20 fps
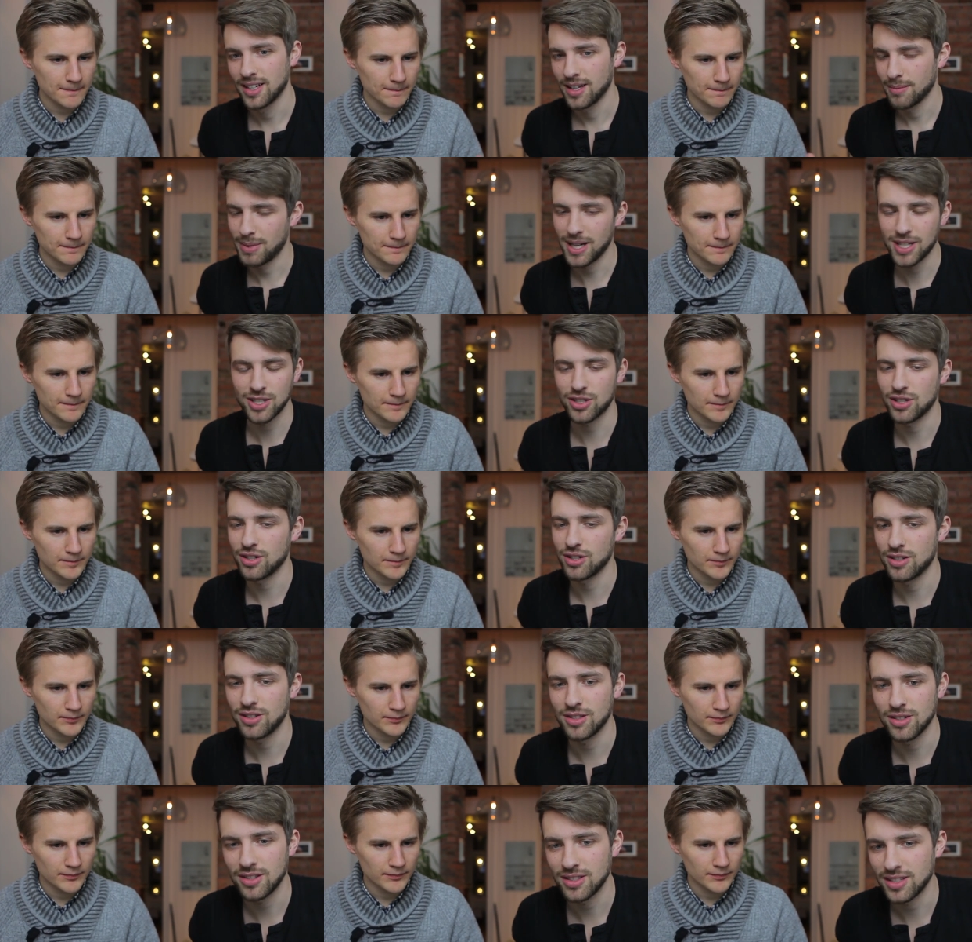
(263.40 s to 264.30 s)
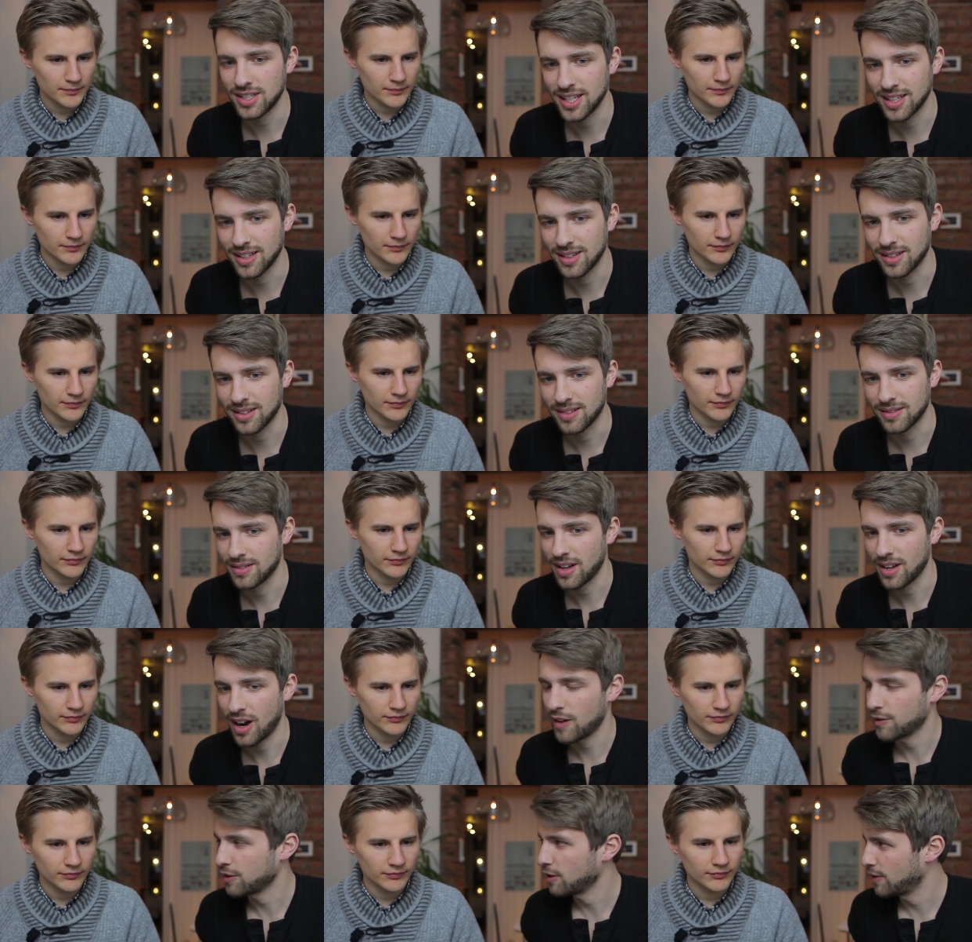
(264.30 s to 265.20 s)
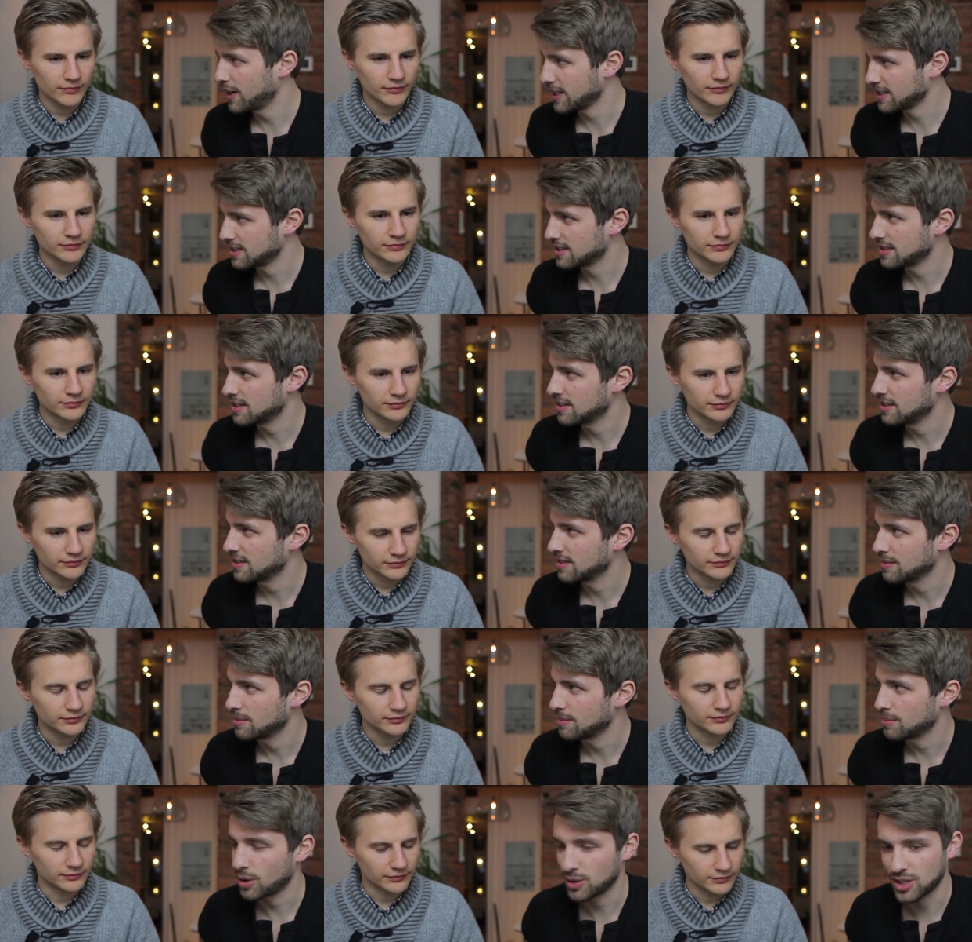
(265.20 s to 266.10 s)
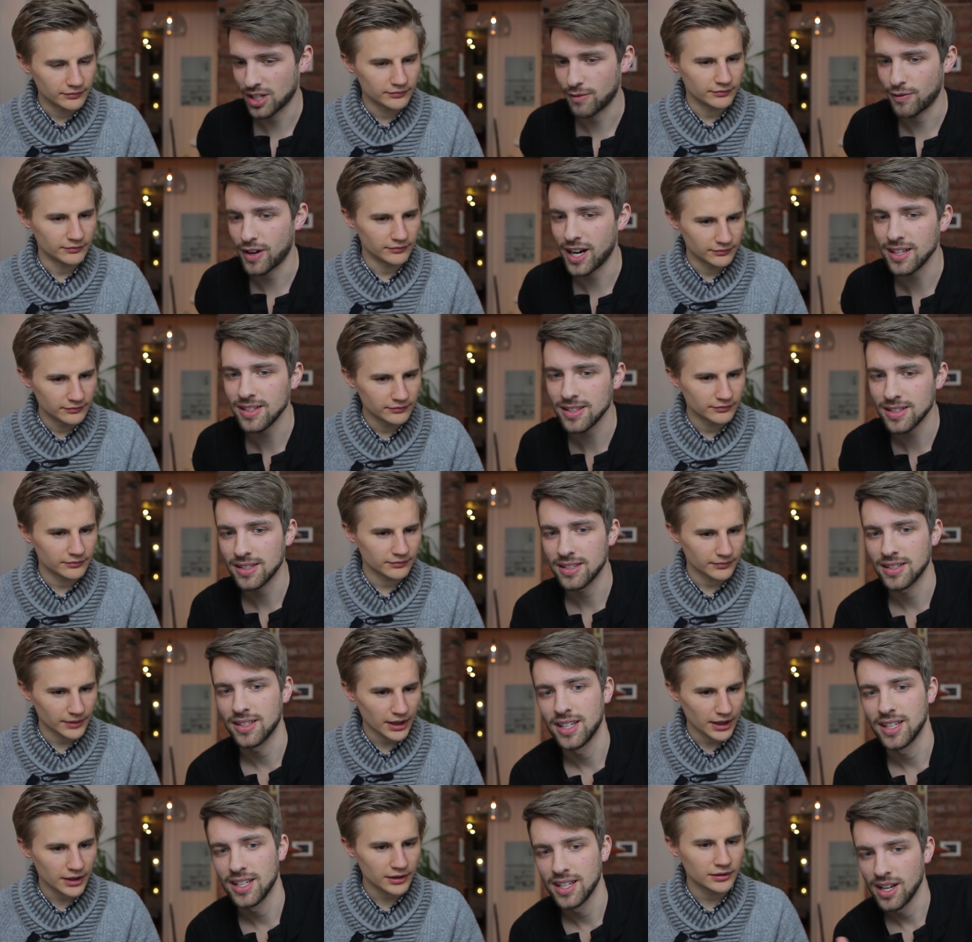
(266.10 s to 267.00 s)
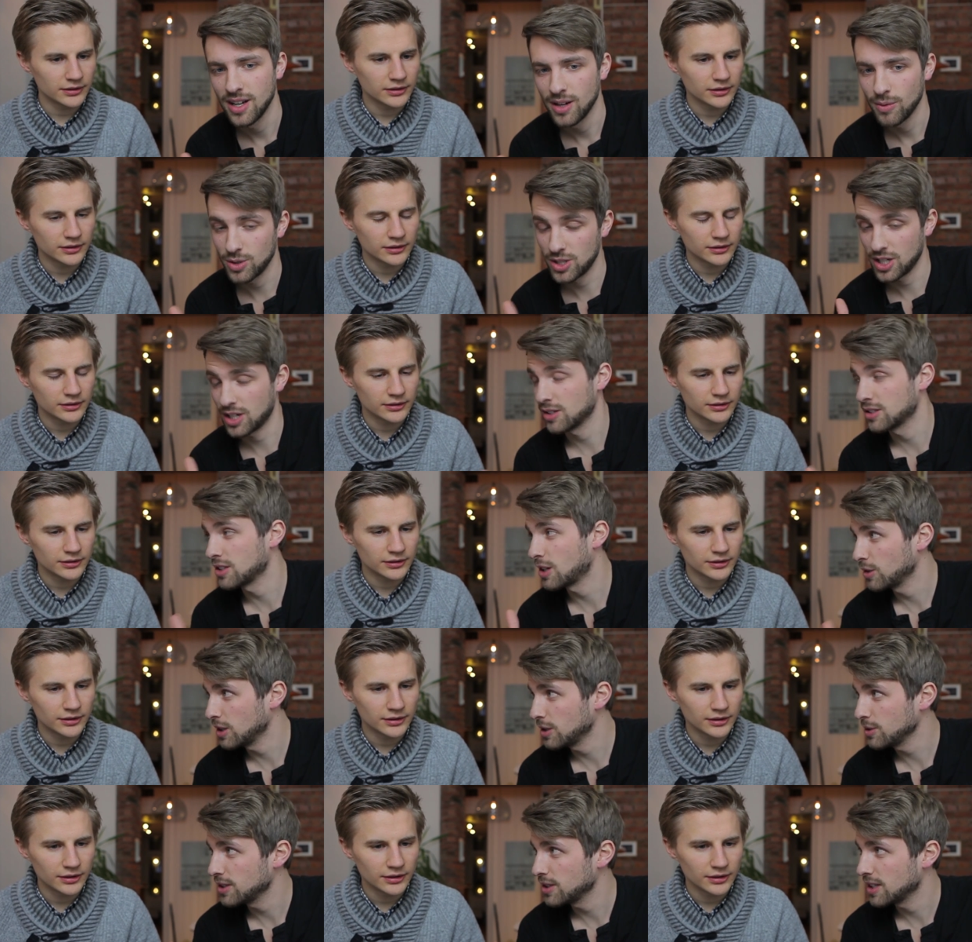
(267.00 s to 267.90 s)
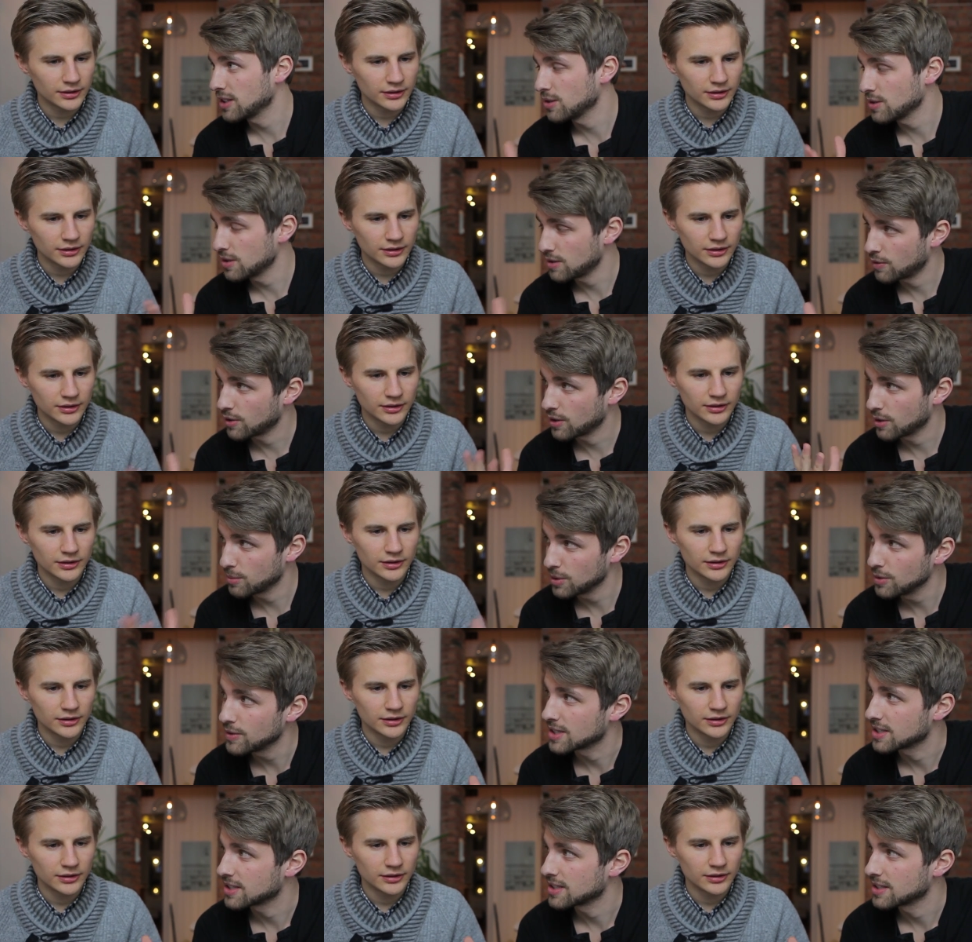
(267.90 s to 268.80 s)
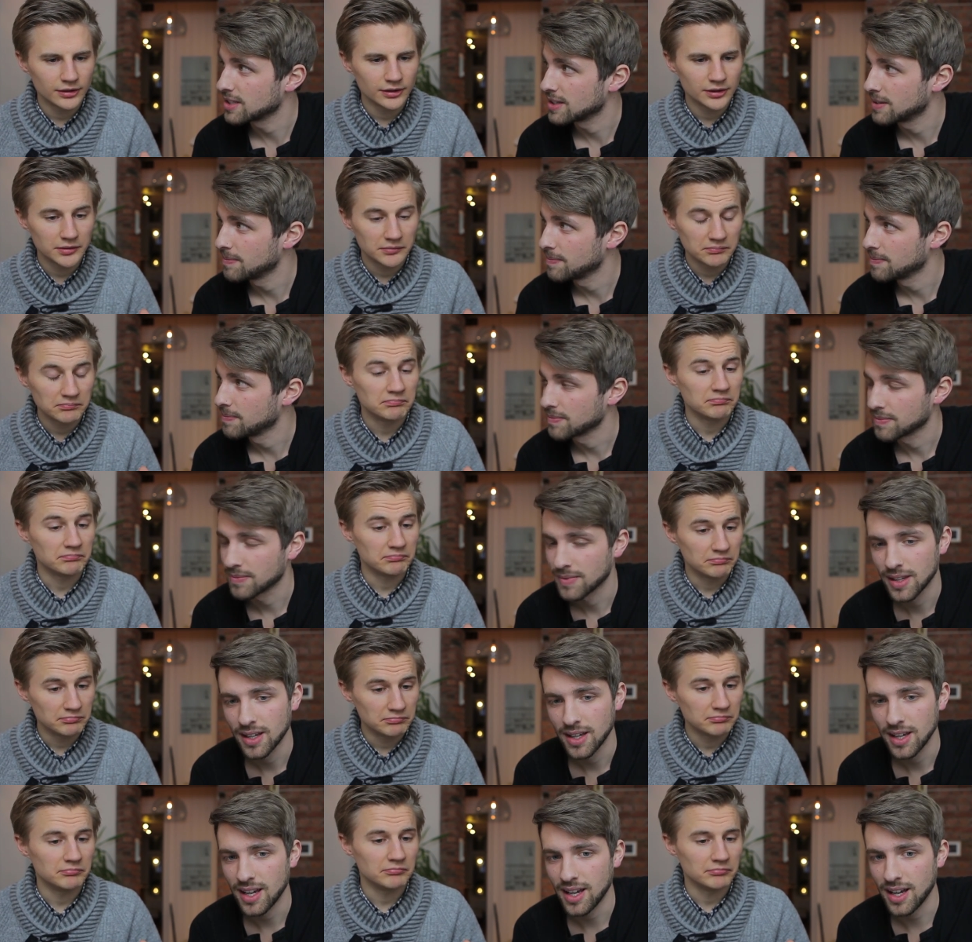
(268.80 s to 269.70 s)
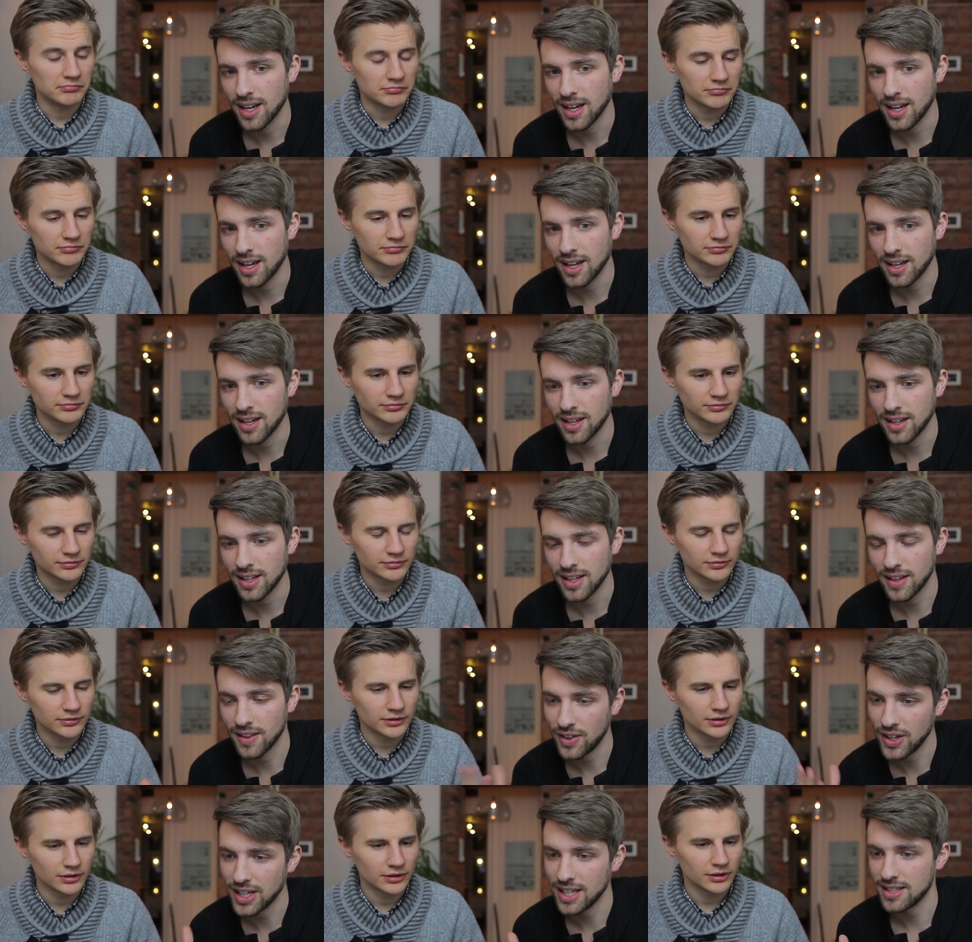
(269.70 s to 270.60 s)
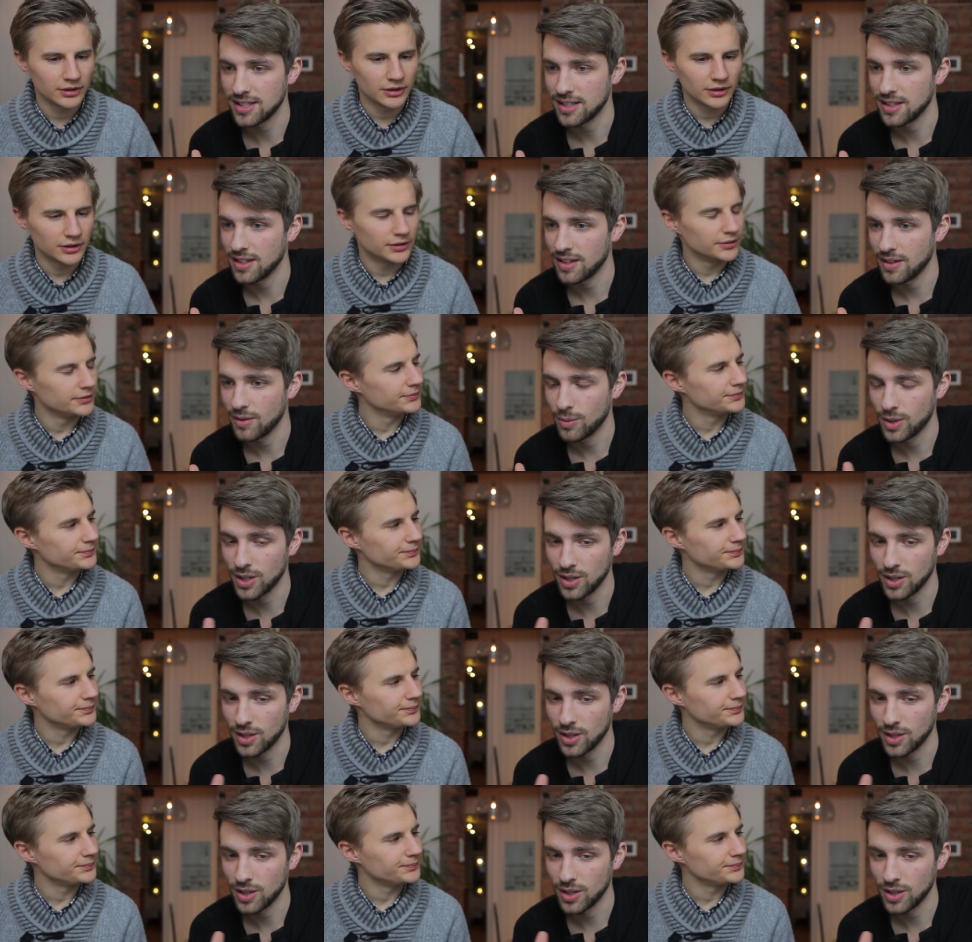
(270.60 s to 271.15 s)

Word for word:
Speaker 1: pictures and After Effects project files, yeah, which you can download and use for your movies. And the thing is, when